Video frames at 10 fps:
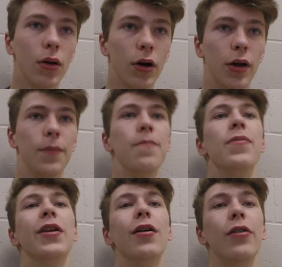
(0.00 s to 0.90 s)
Right.
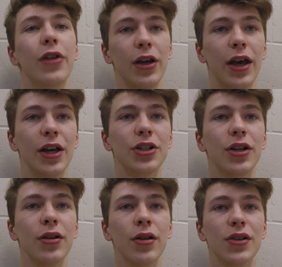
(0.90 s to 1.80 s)
The
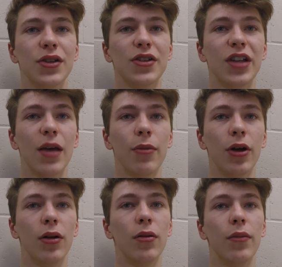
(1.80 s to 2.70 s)
negation is the
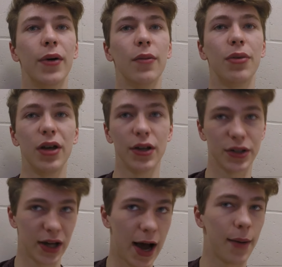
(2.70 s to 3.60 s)
statement, but P
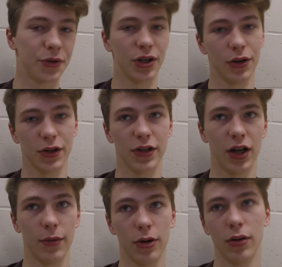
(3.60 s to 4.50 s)
is the opposite of the
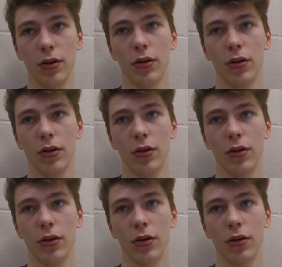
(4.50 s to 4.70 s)
statement.